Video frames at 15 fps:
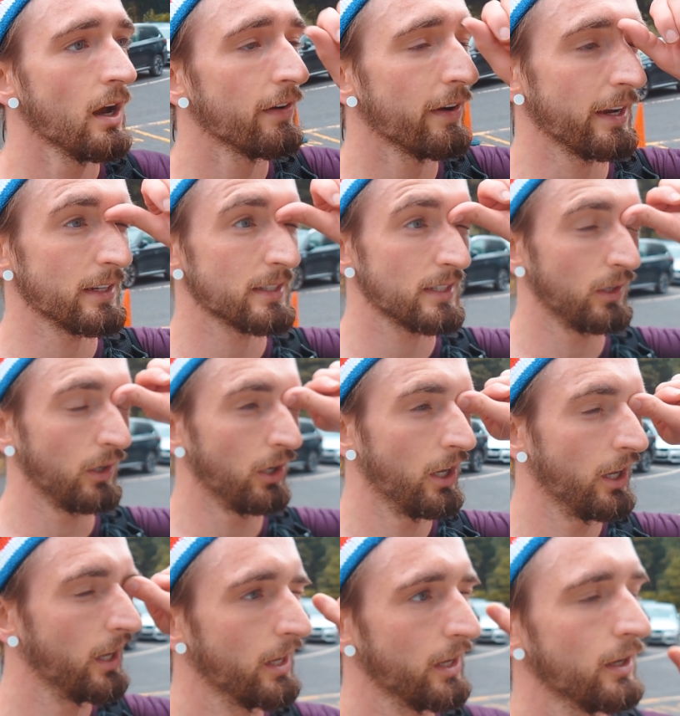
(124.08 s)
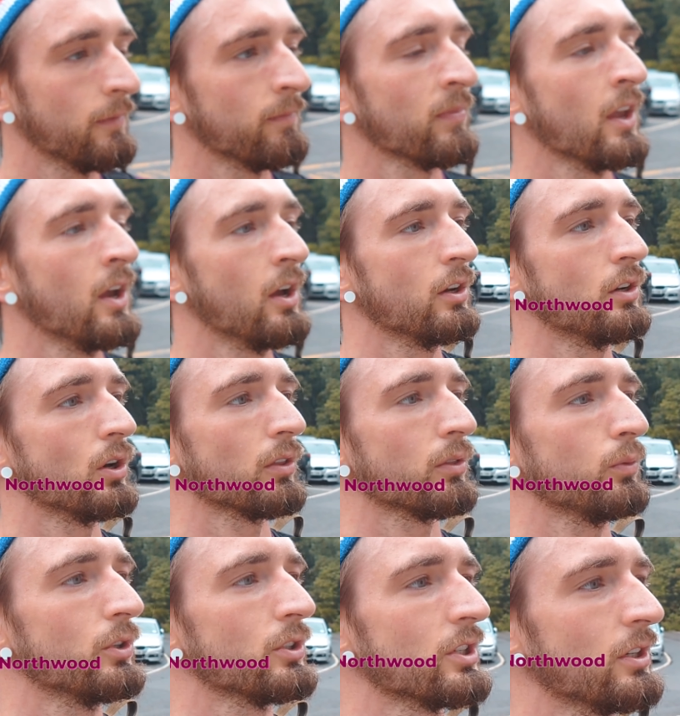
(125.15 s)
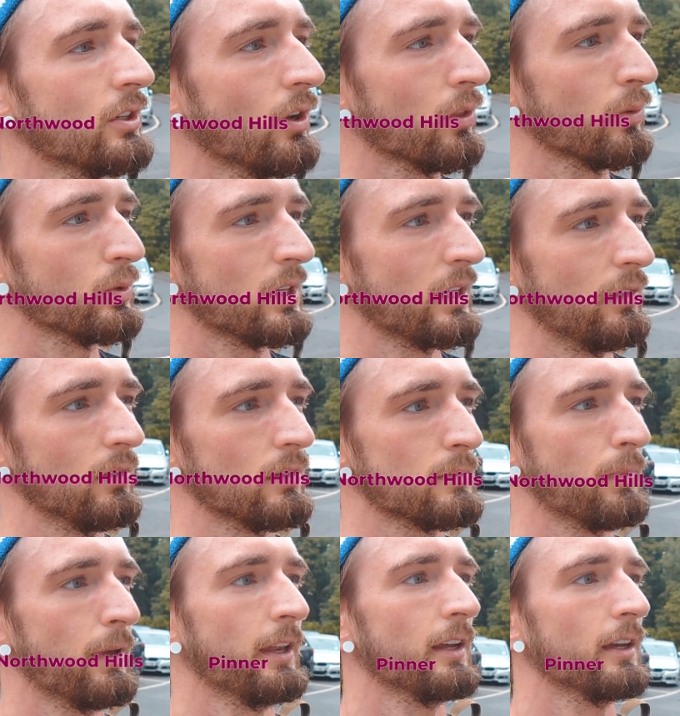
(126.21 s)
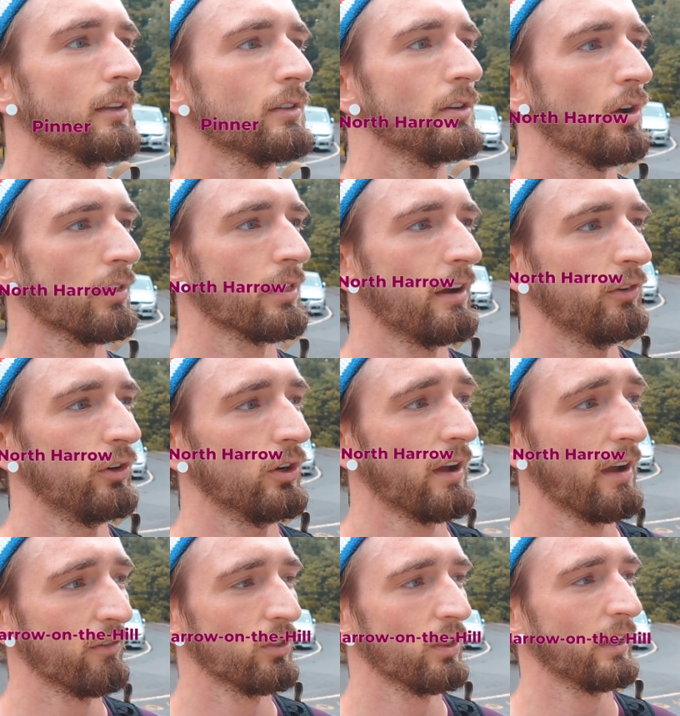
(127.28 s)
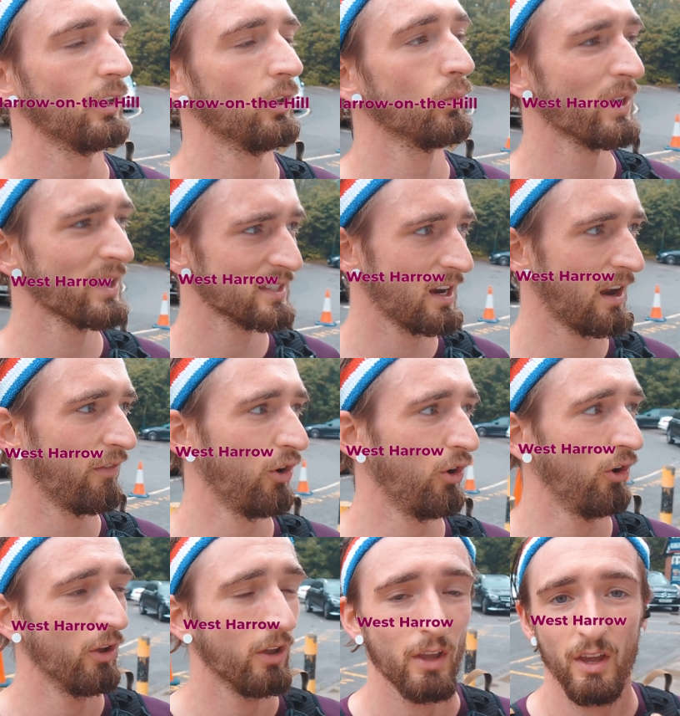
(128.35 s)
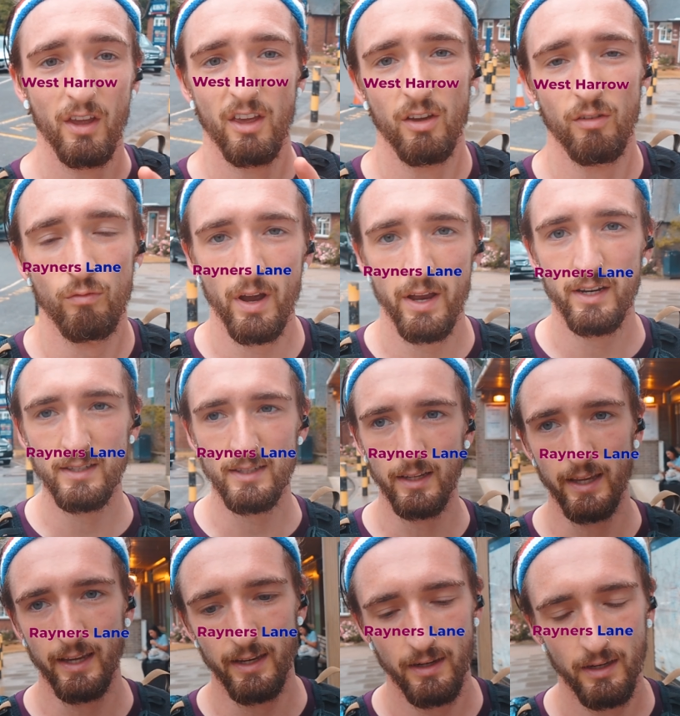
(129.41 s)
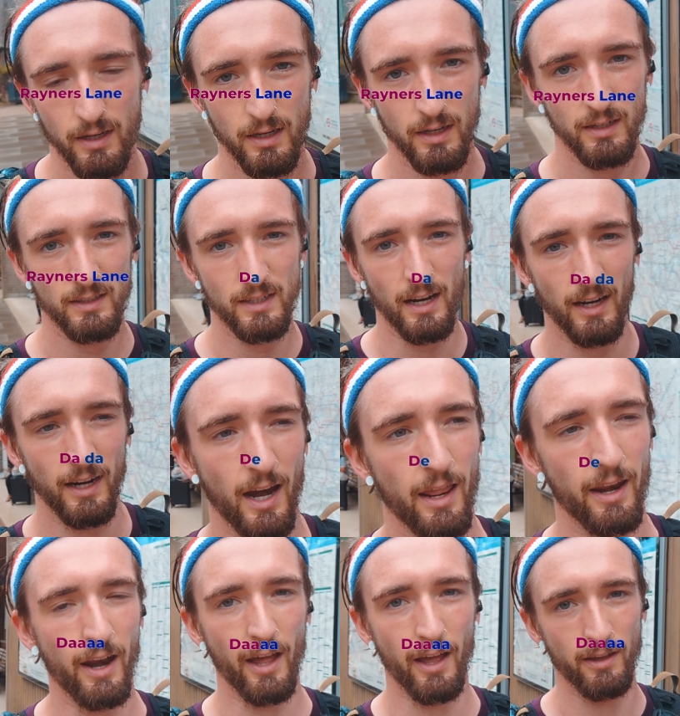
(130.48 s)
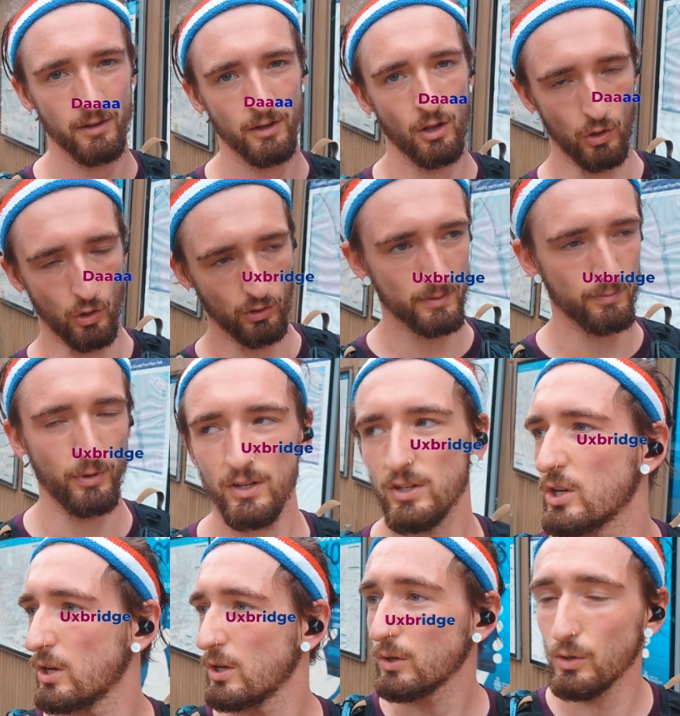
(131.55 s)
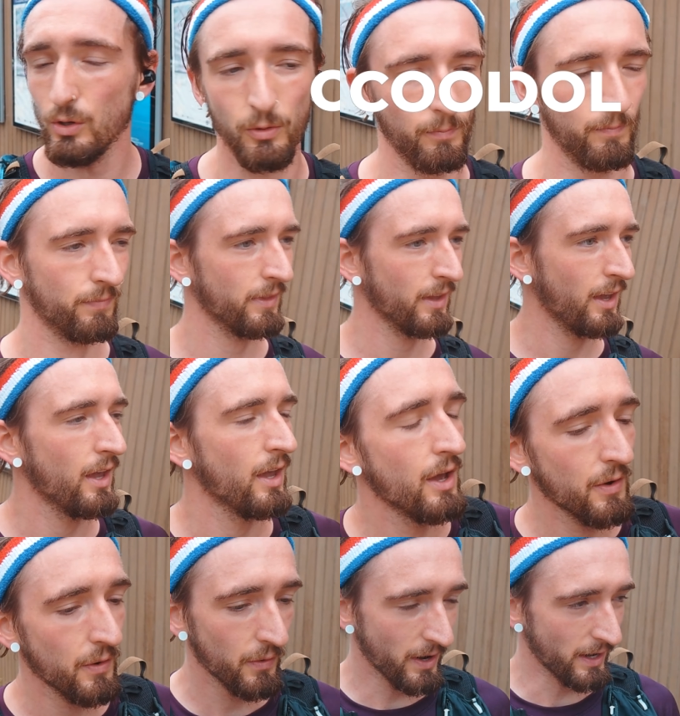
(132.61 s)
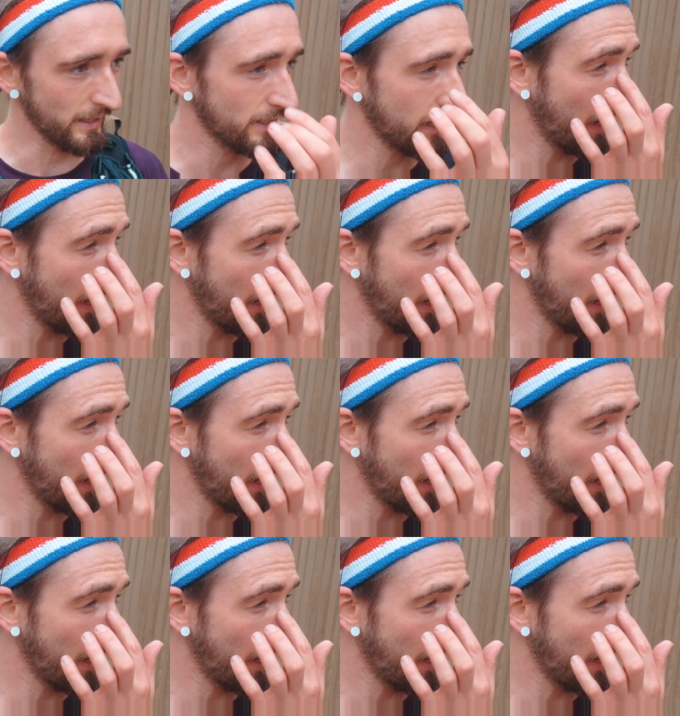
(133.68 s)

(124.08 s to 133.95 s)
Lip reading: Alright, so NORTHWOOD, NORTHWOOD Hills, Pinner, North Harrow, Harrow-on-the-Hill, West Harrow, Rayners Lane, Uxbridge. Cool. Alright.